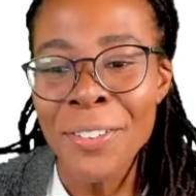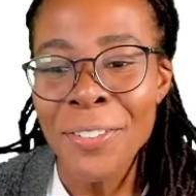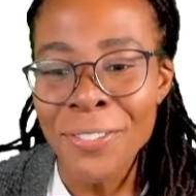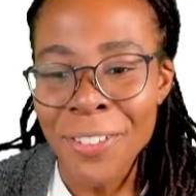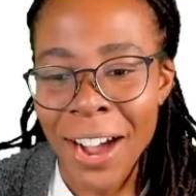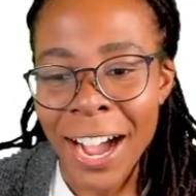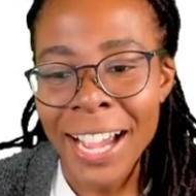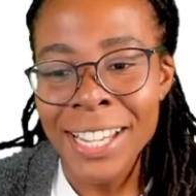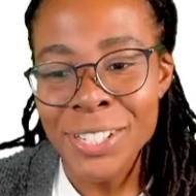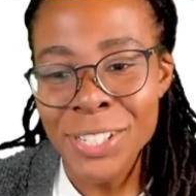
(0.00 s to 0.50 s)

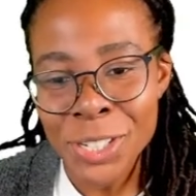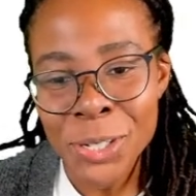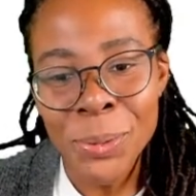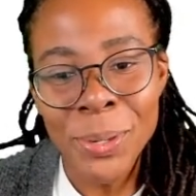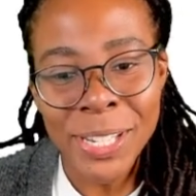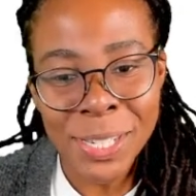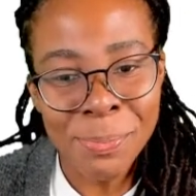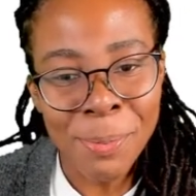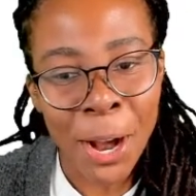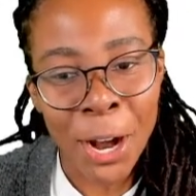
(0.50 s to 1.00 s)
find 2
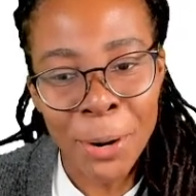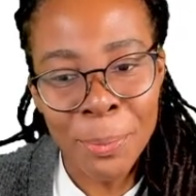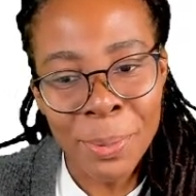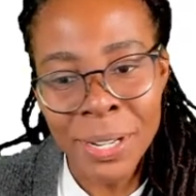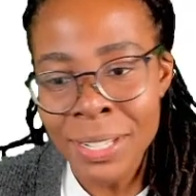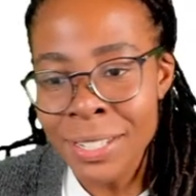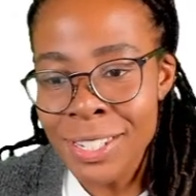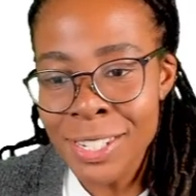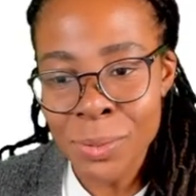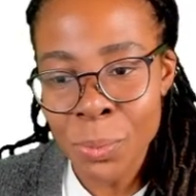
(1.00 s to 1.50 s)

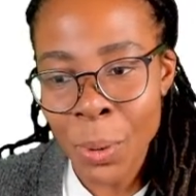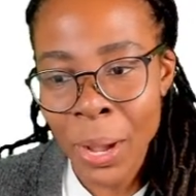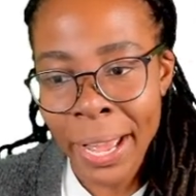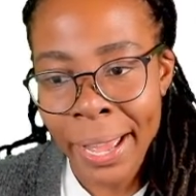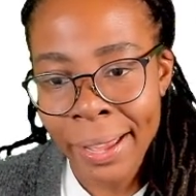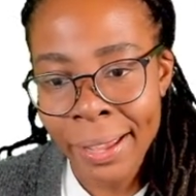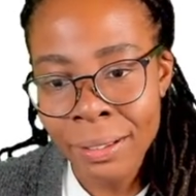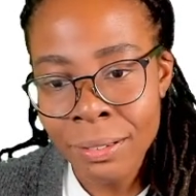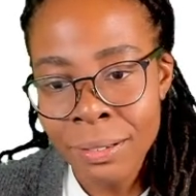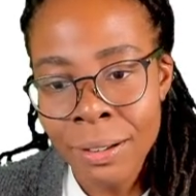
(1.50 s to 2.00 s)
experiments
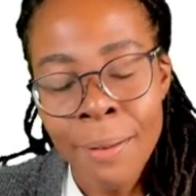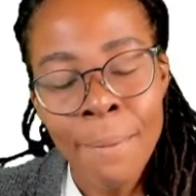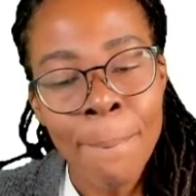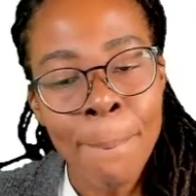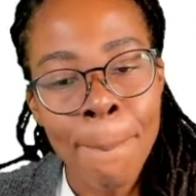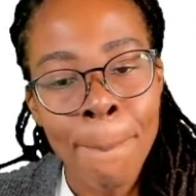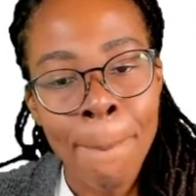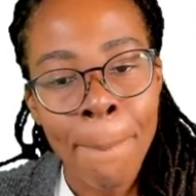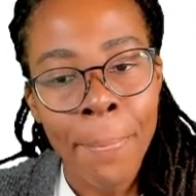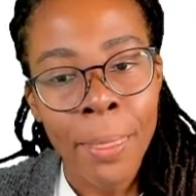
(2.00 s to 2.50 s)
where
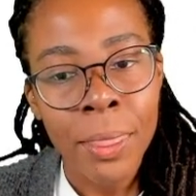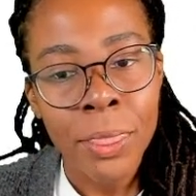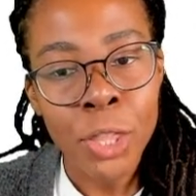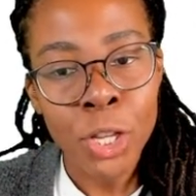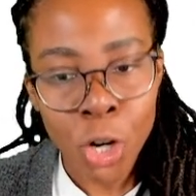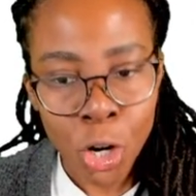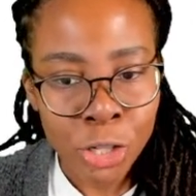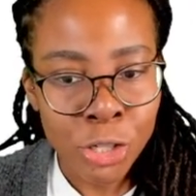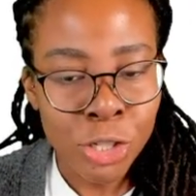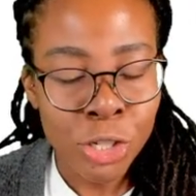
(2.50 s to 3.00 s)
the
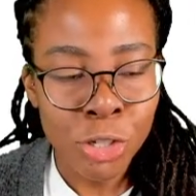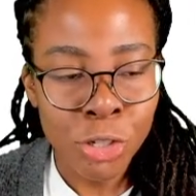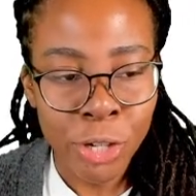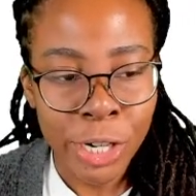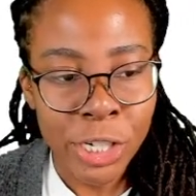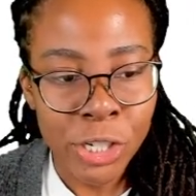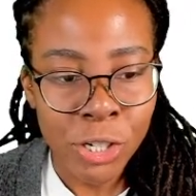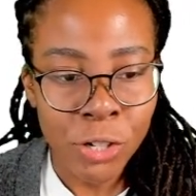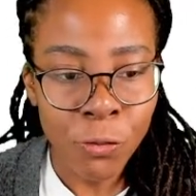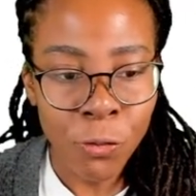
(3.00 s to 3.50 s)

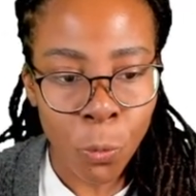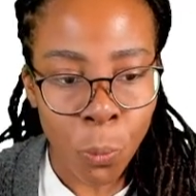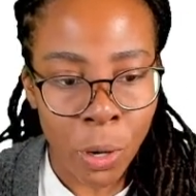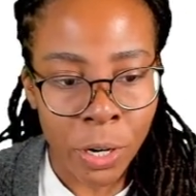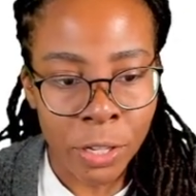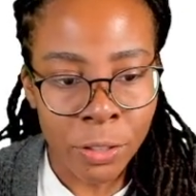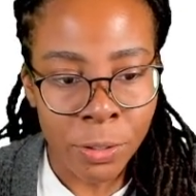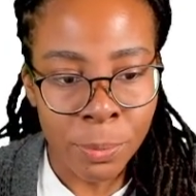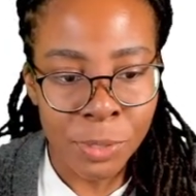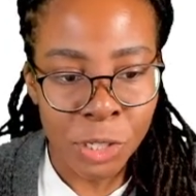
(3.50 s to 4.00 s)
concentration for one
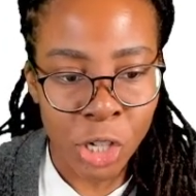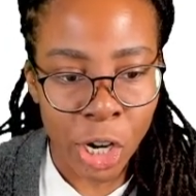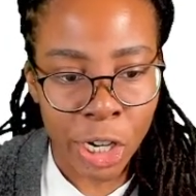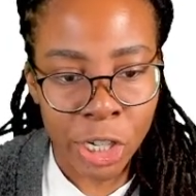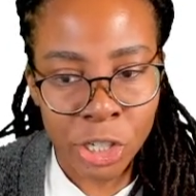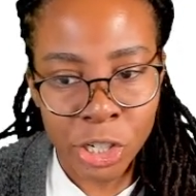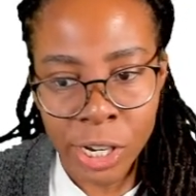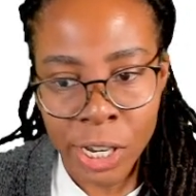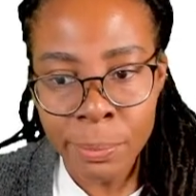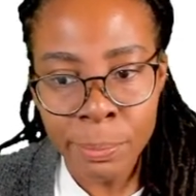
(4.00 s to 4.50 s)
of them is
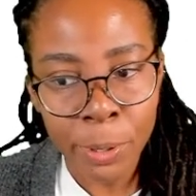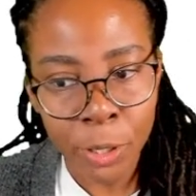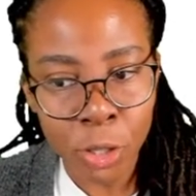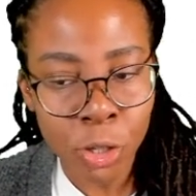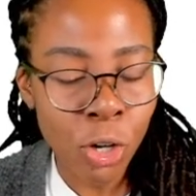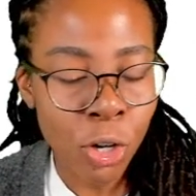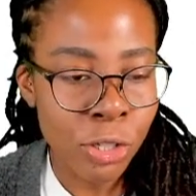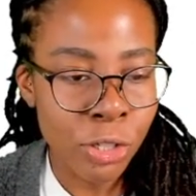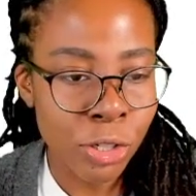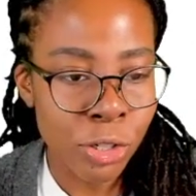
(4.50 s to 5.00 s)
changing, but the
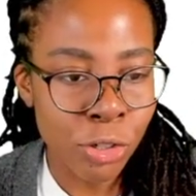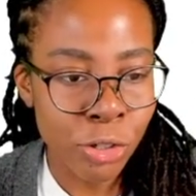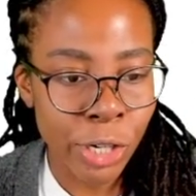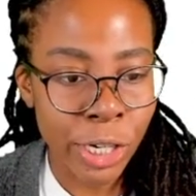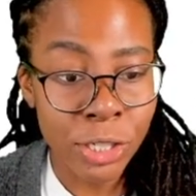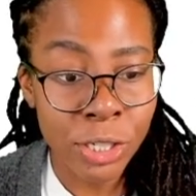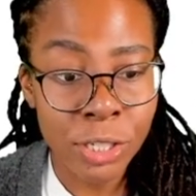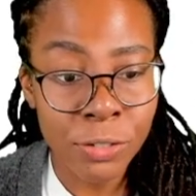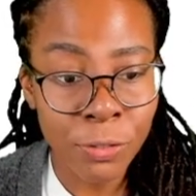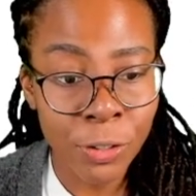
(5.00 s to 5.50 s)

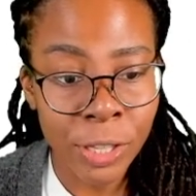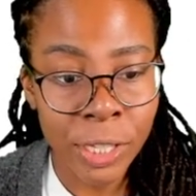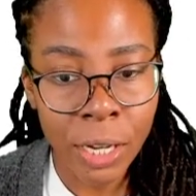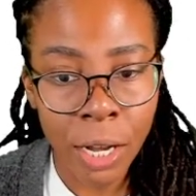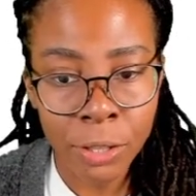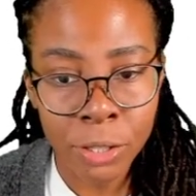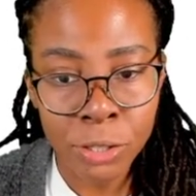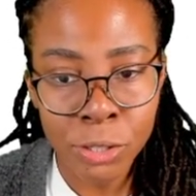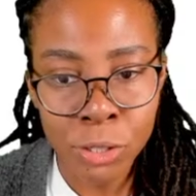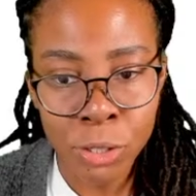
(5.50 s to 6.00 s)
concentrations for the
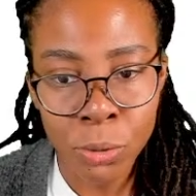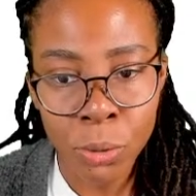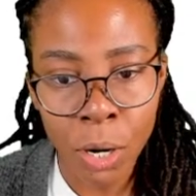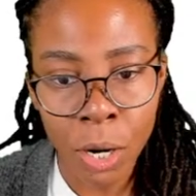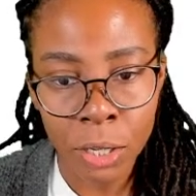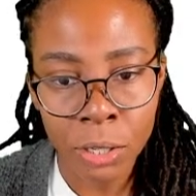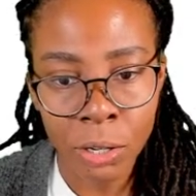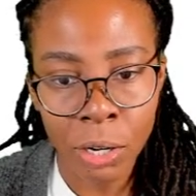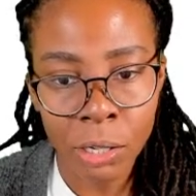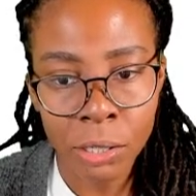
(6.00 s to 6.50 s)
other 2
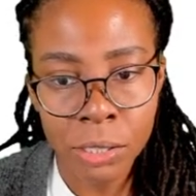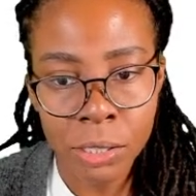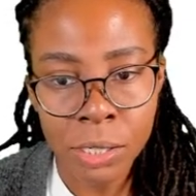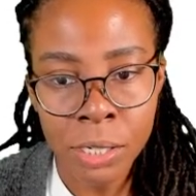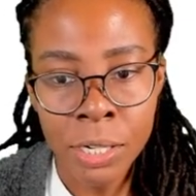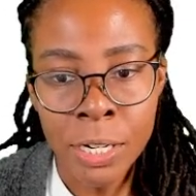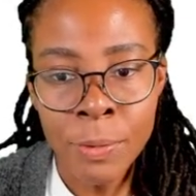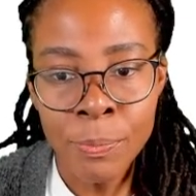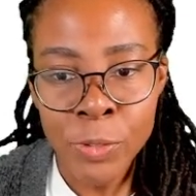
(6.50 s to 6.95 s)
are not.